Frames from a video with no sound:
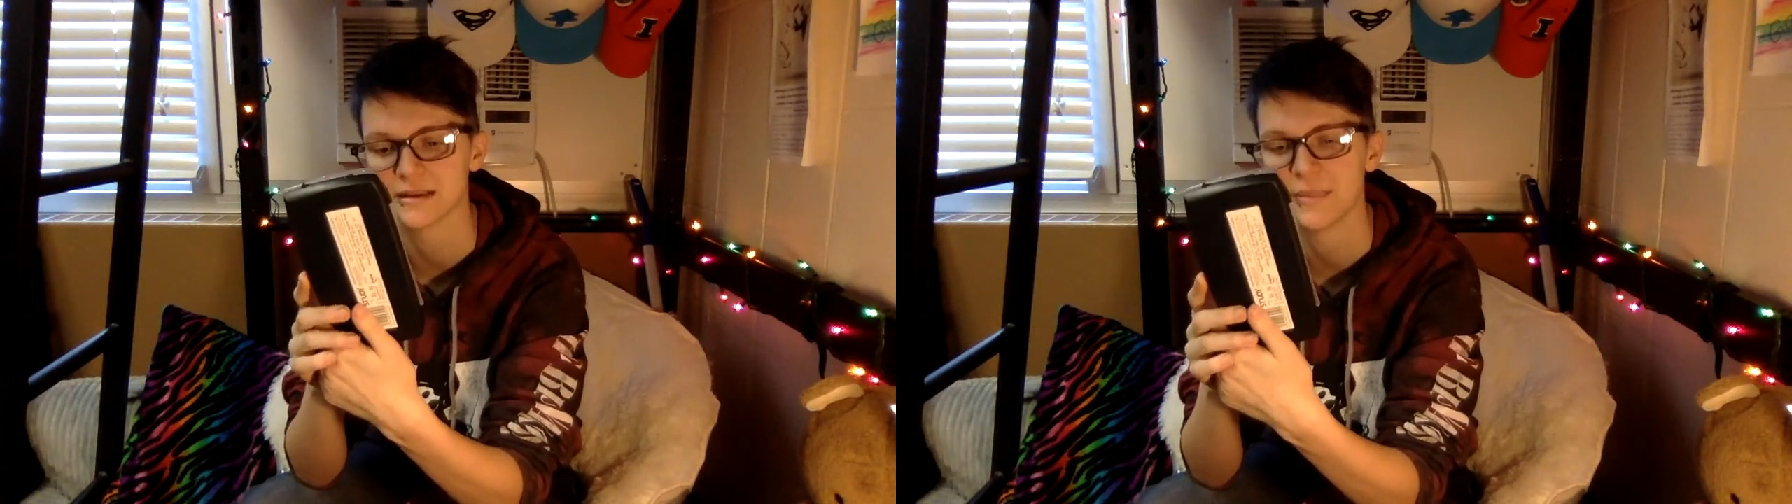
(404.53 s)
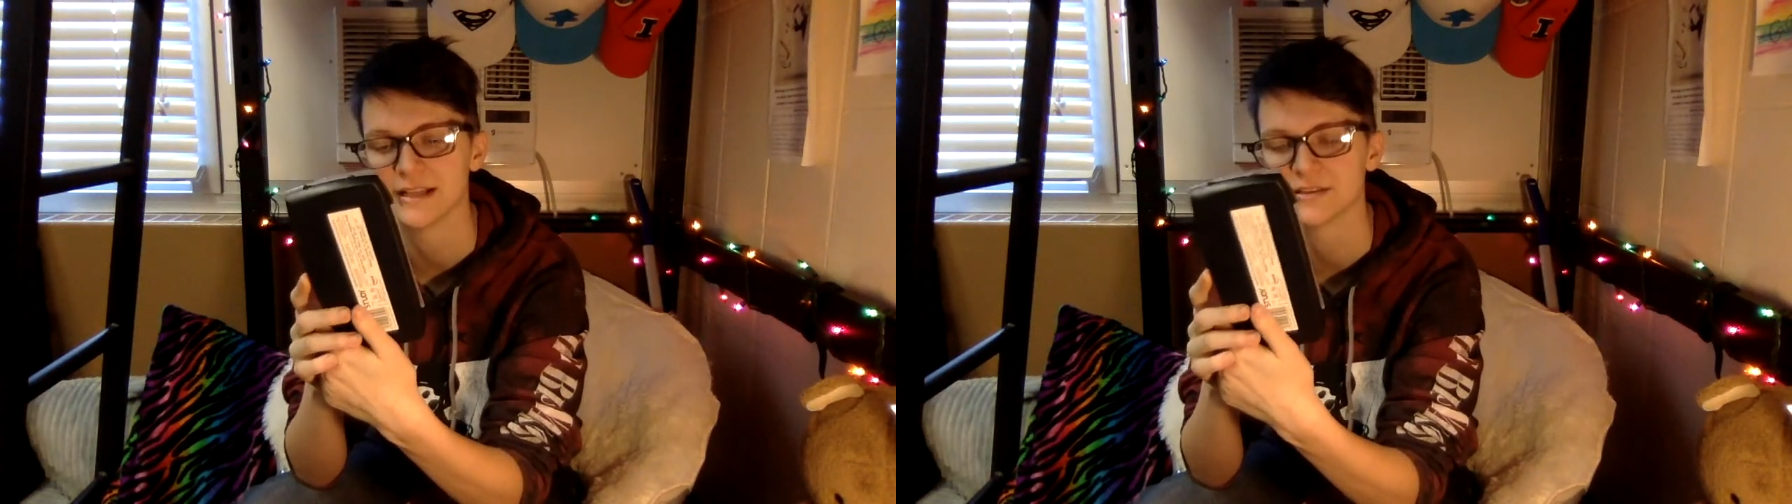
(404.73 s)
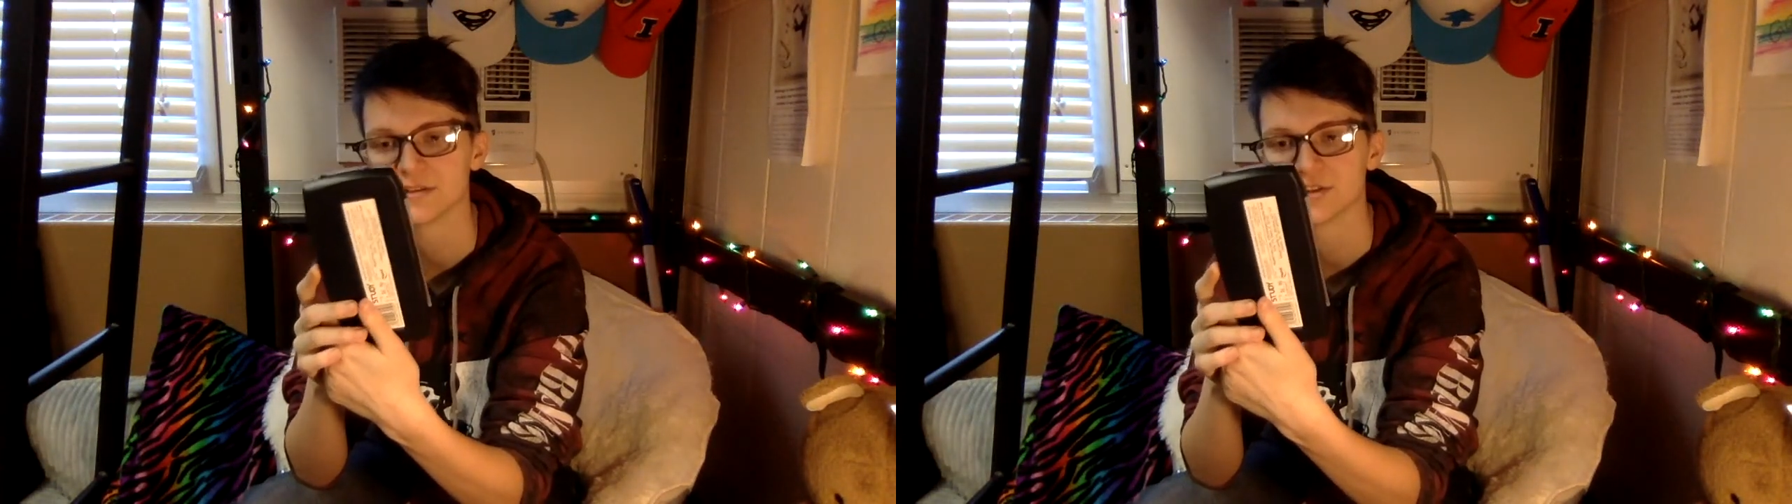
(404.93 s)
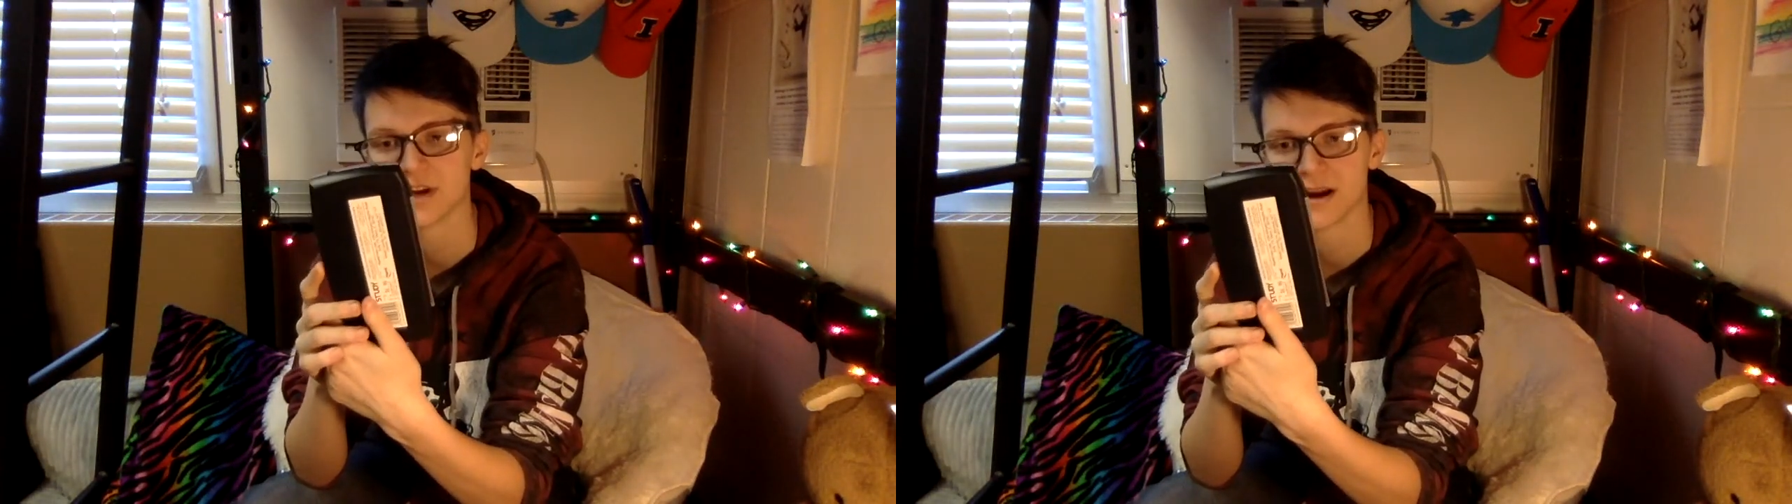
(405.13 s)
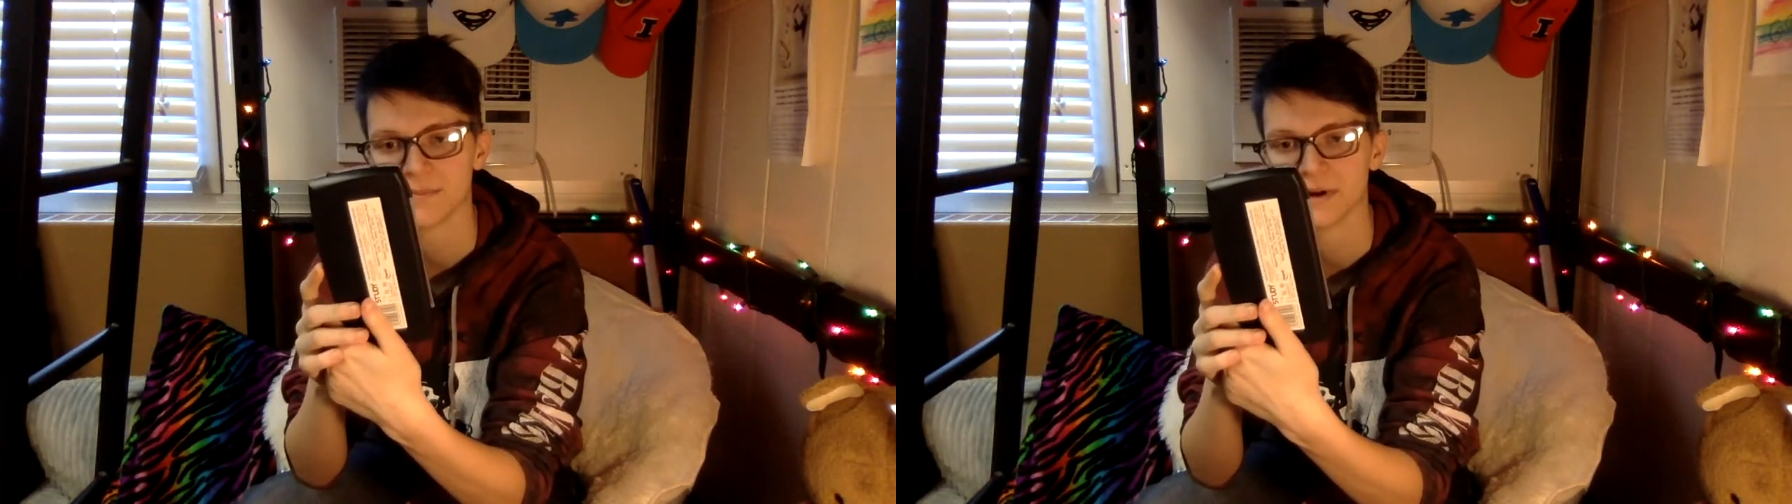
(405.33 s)
a pencil
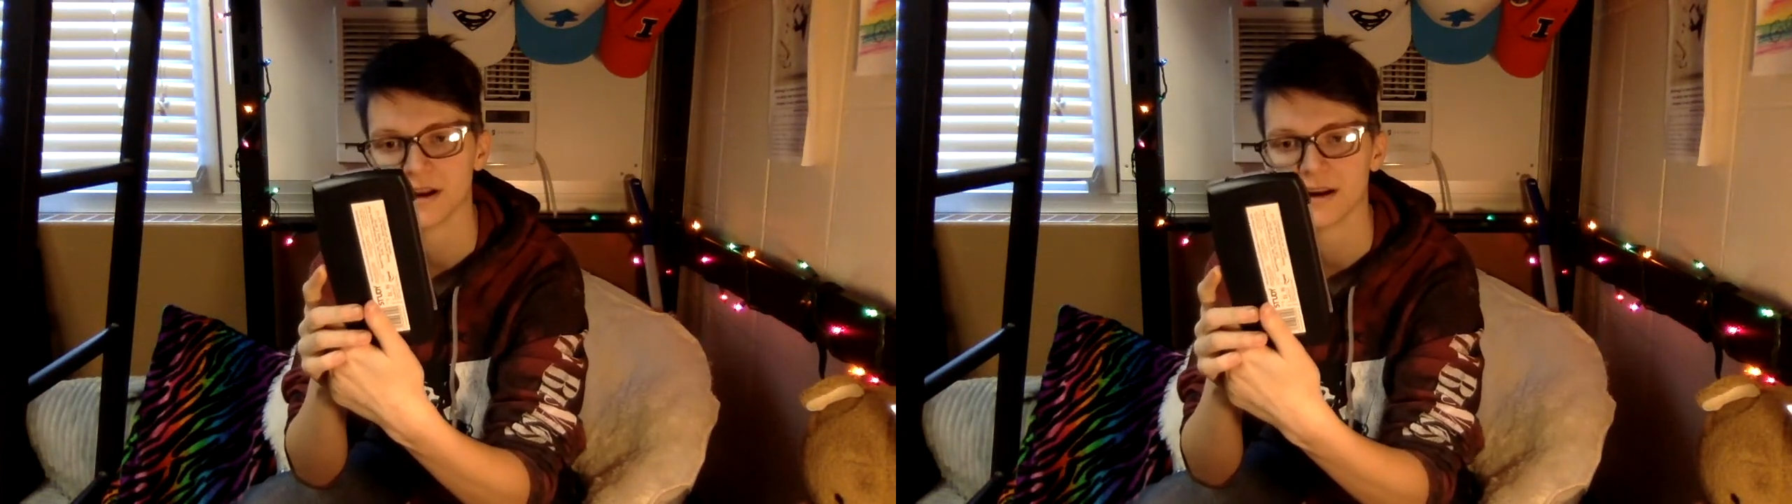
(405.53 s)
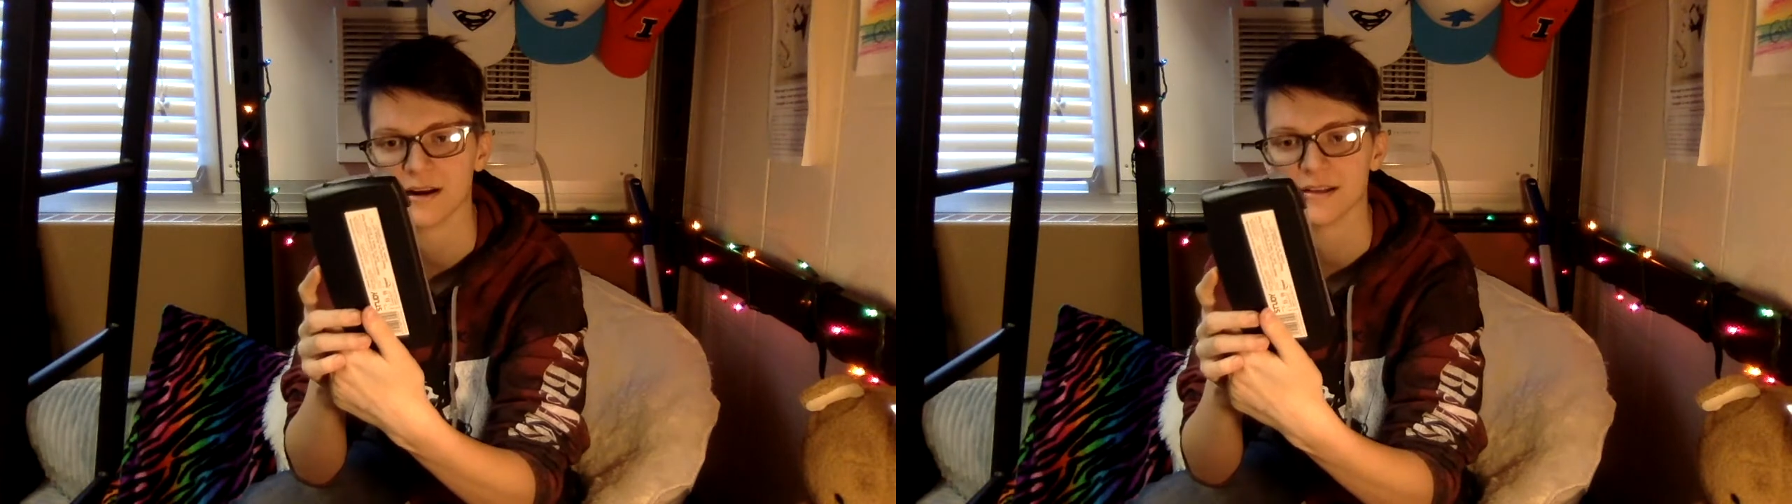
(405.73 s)
sharpener,